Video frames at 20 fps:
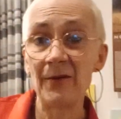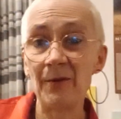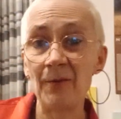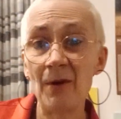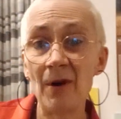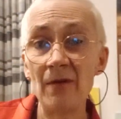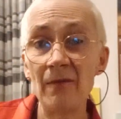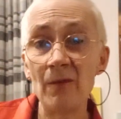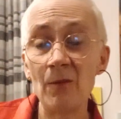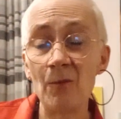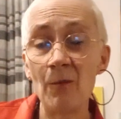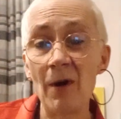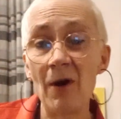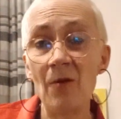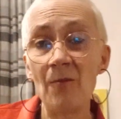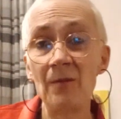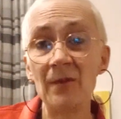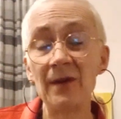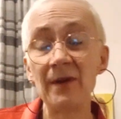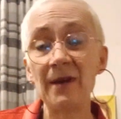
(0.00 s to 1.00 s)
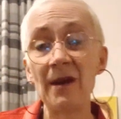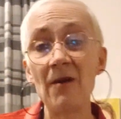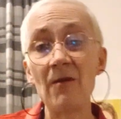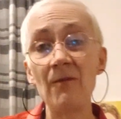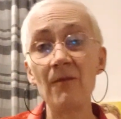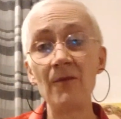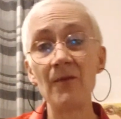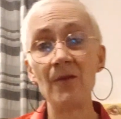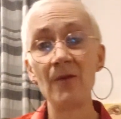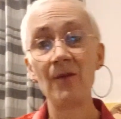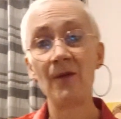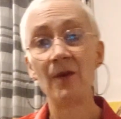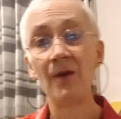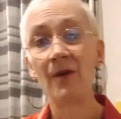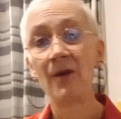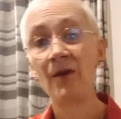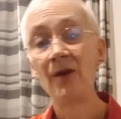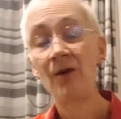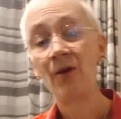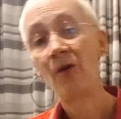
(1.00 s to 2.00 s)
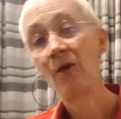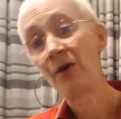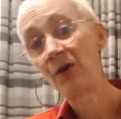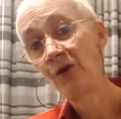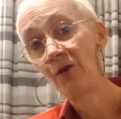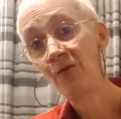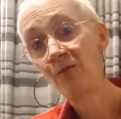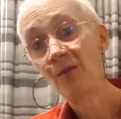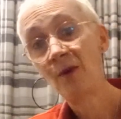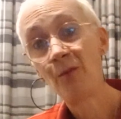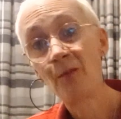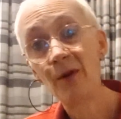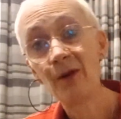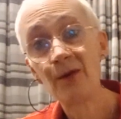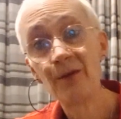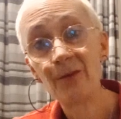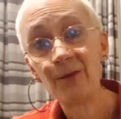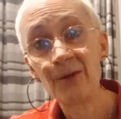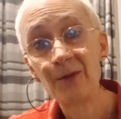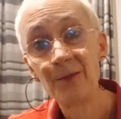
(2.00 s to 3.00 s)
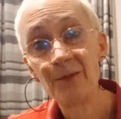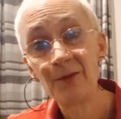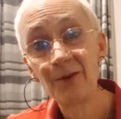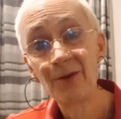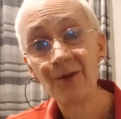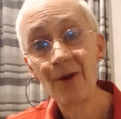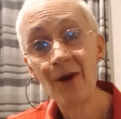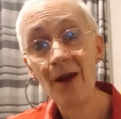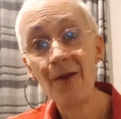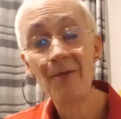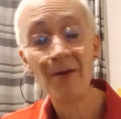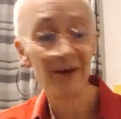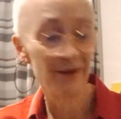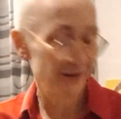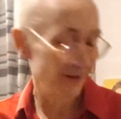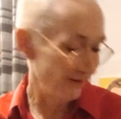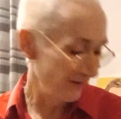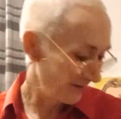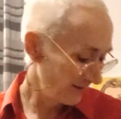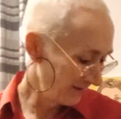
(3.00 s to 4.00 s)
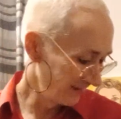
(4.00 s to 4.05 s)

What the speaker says: want to overwhelm myself or you, my wonderful subscribers.